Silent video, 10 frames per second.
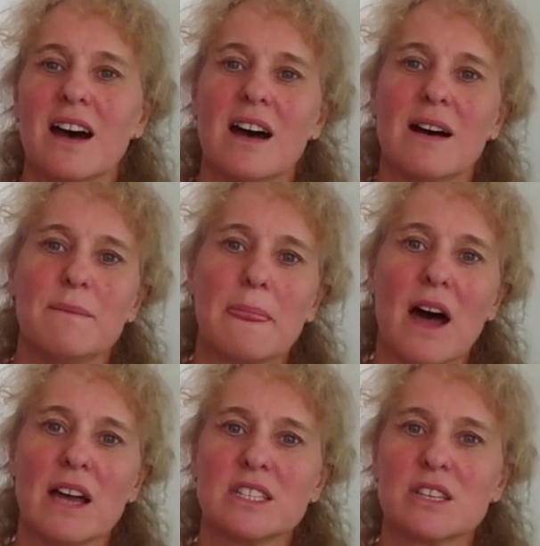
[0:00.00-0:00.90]

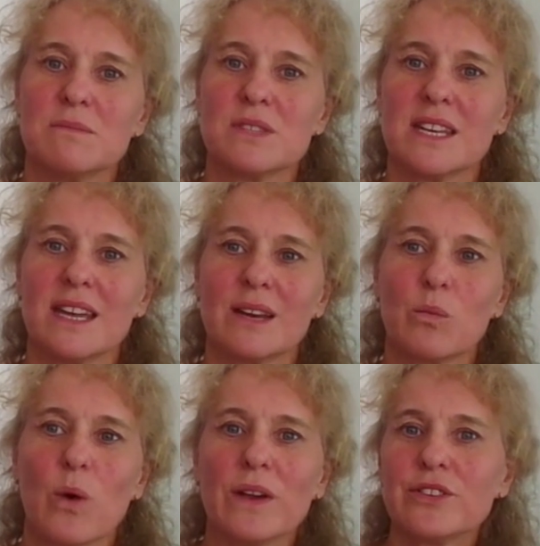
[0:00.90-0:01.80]
items in it,
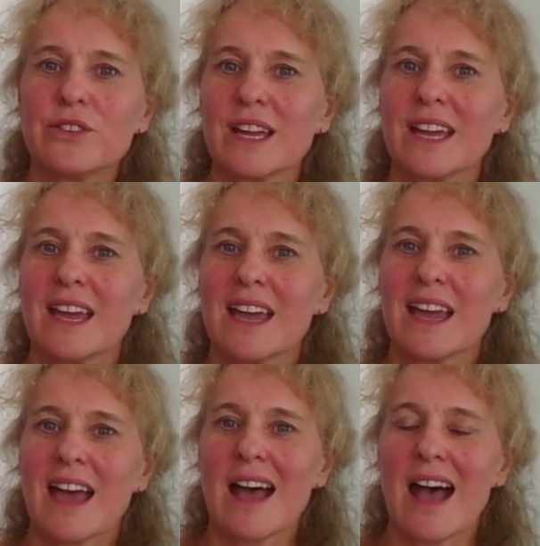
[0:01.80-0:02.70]
wondering
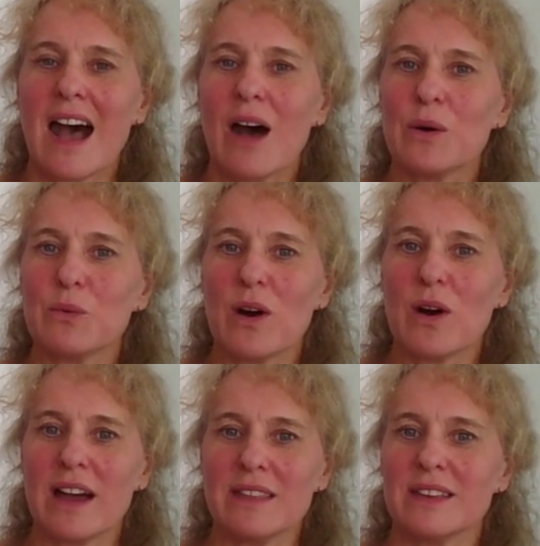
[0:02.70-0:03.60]
how and
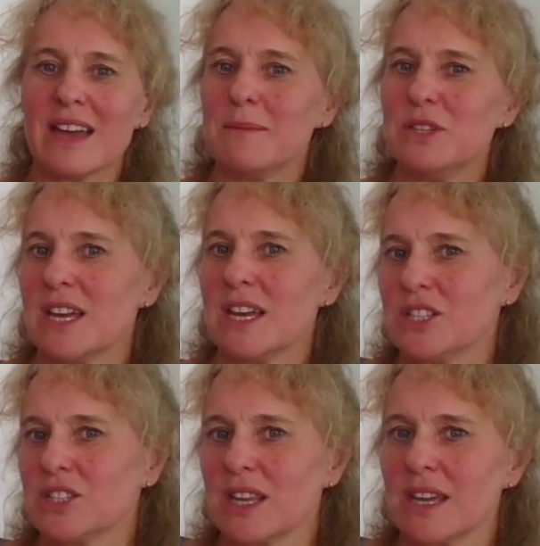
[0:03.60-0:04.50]
why the
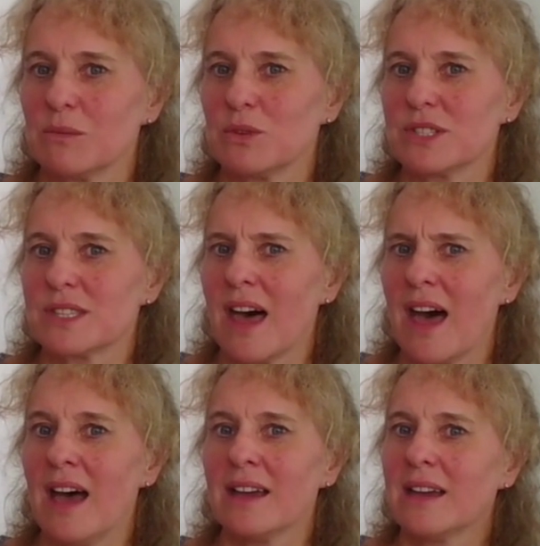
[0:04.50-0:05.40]
amputation kit was
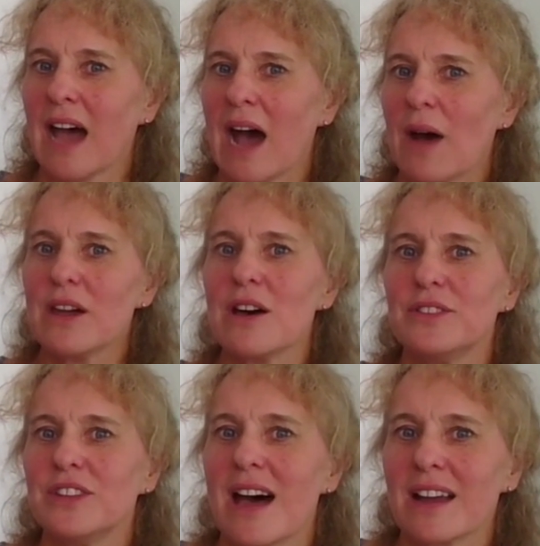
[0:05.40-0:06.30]
there. How on
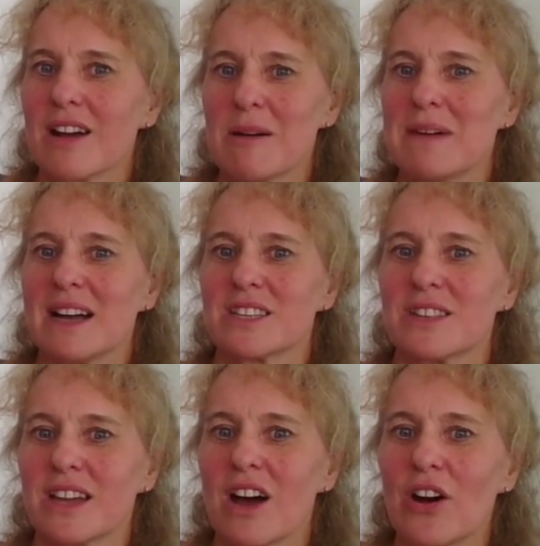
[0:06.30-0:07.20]
earth did that come back to
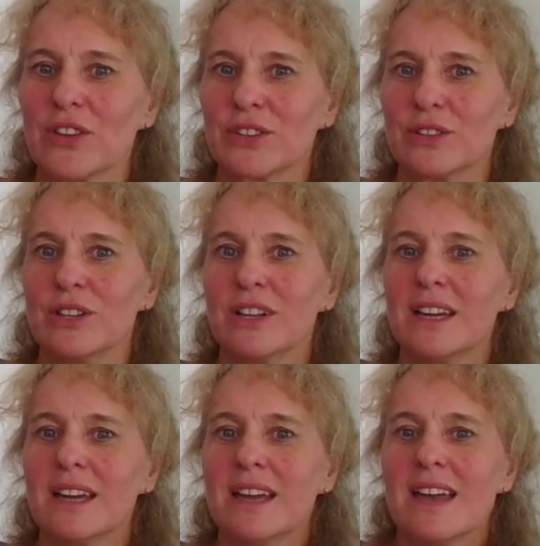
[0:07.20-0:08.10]
the castle?
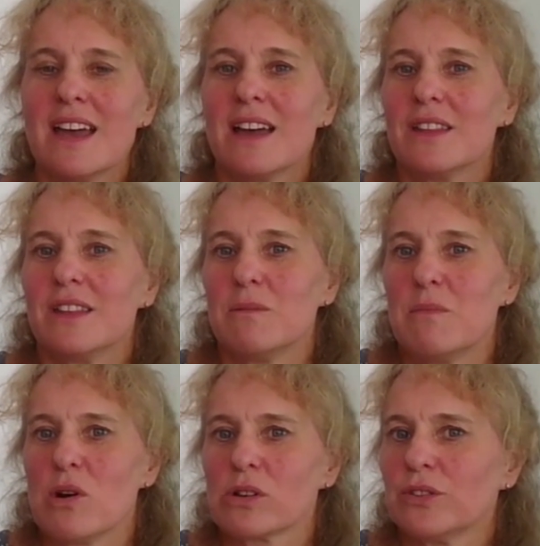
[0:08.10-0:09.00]
The
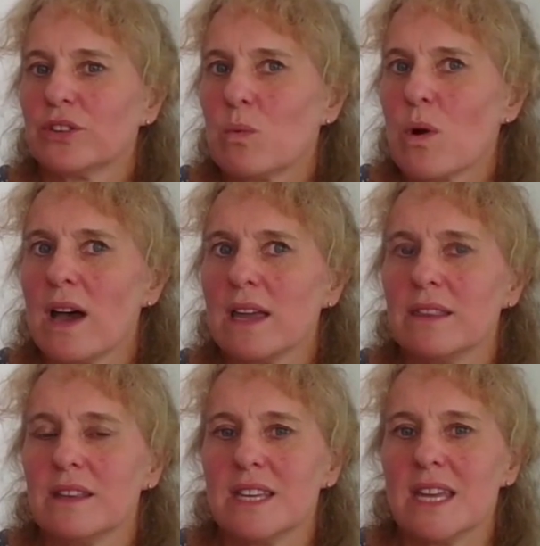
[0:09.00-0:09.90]
bottles of
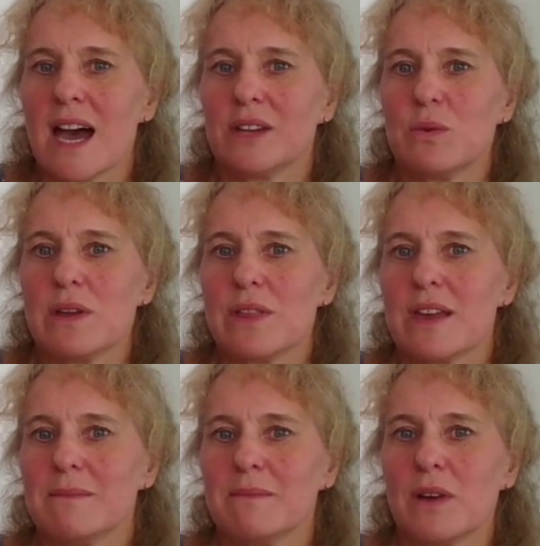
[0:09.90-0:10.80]
wine that he had with
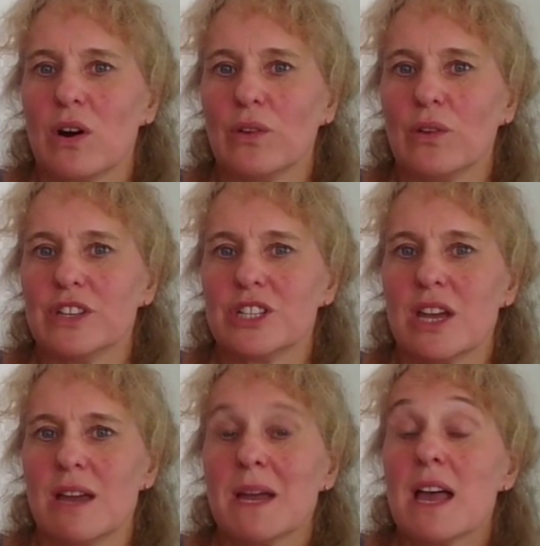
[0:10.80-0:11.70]
him on the
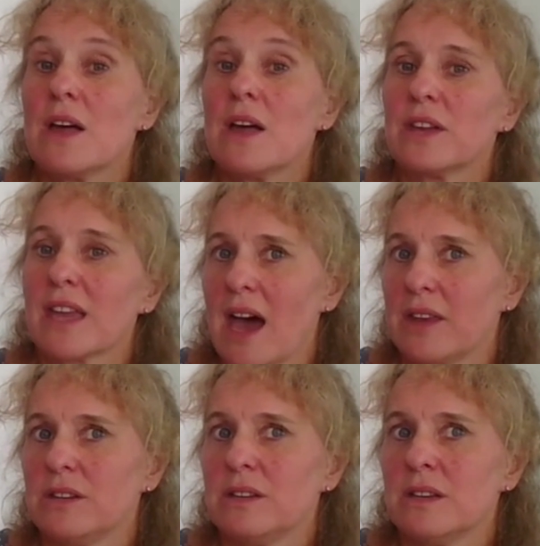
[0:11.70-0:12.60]
ship, the
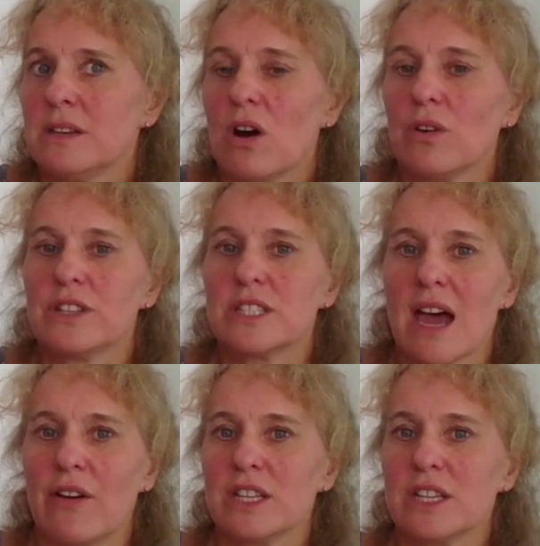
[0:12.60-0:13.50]
cannon on the
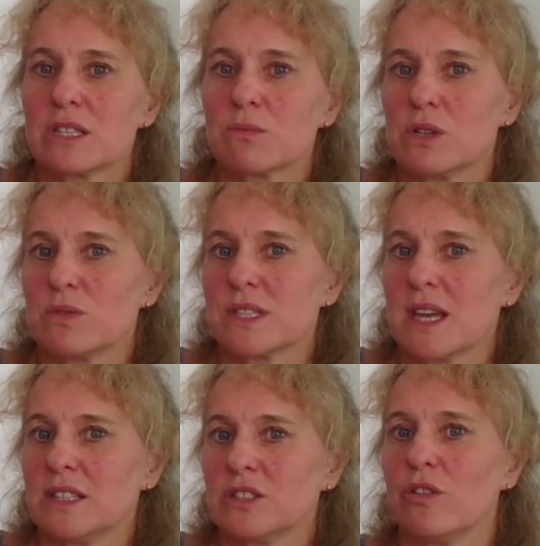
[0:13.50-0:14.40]
terrace, which was
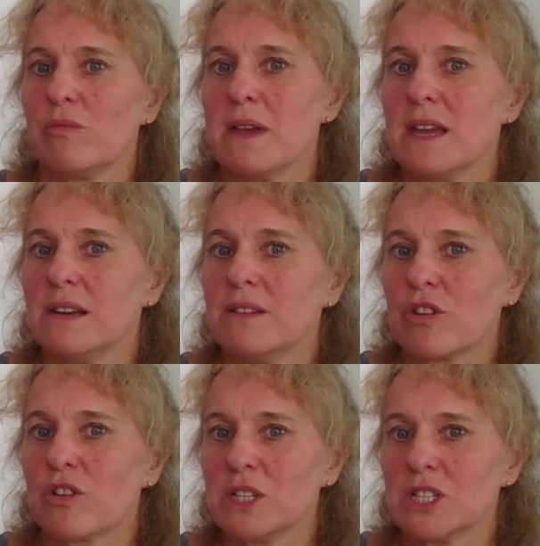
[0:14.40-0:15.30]
said to have been
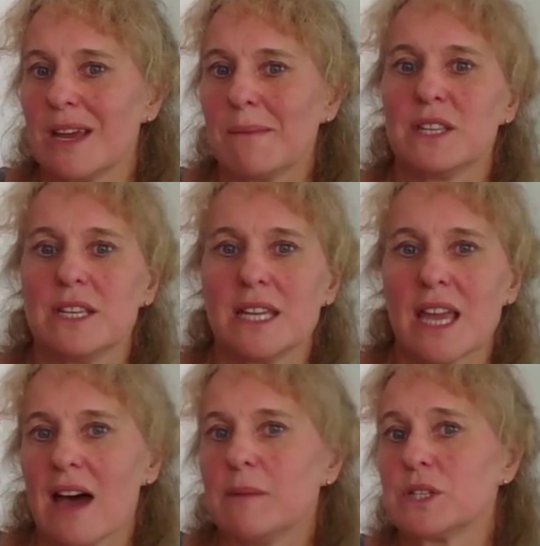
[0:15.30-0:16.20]
from a ship that he
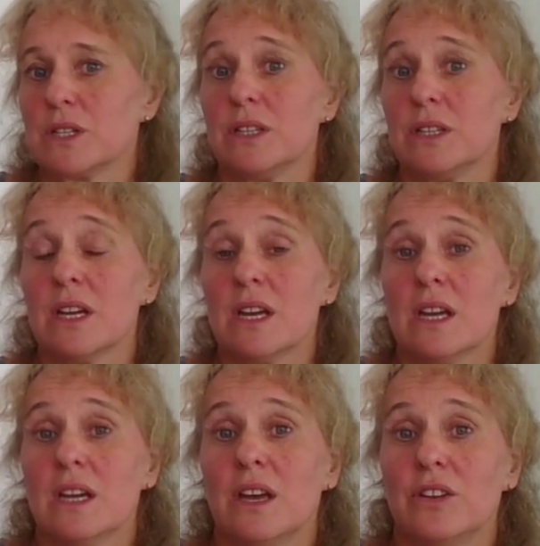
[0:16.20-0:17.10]
captured
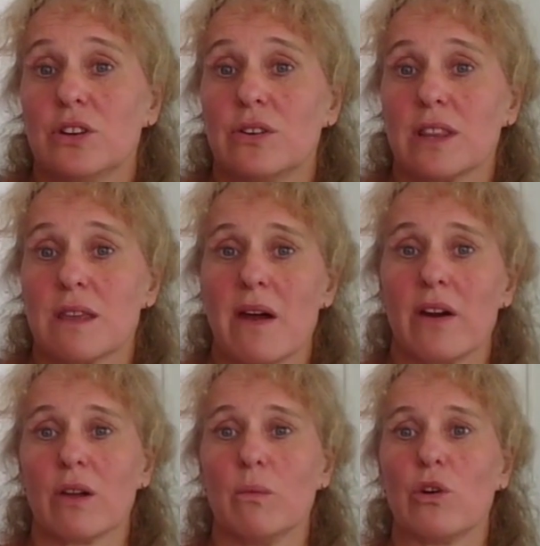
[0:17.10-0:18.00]
during the
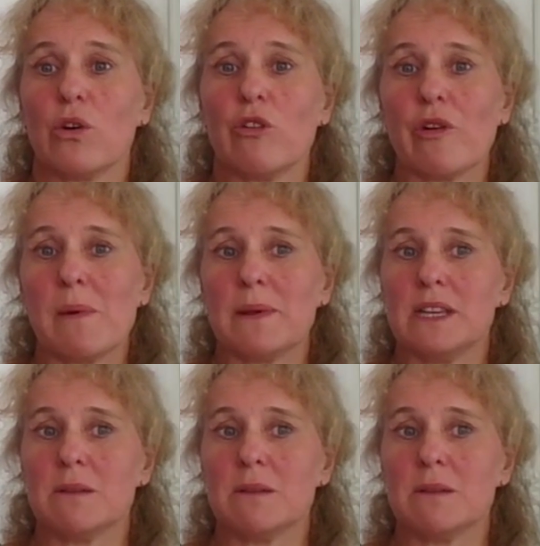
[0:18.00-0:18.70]
American War of